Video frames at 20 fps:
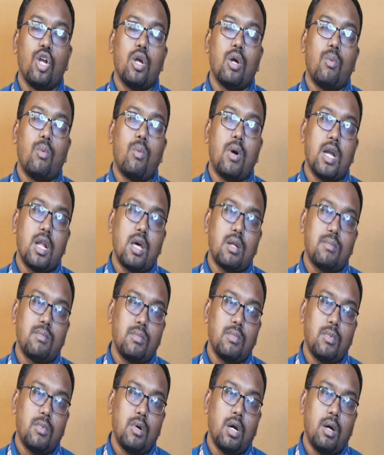one or
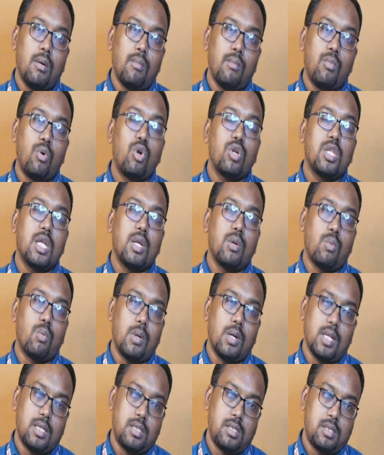more than
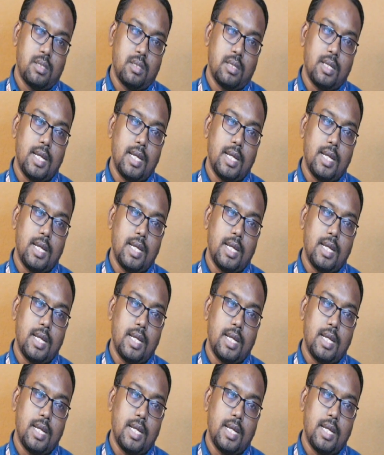once,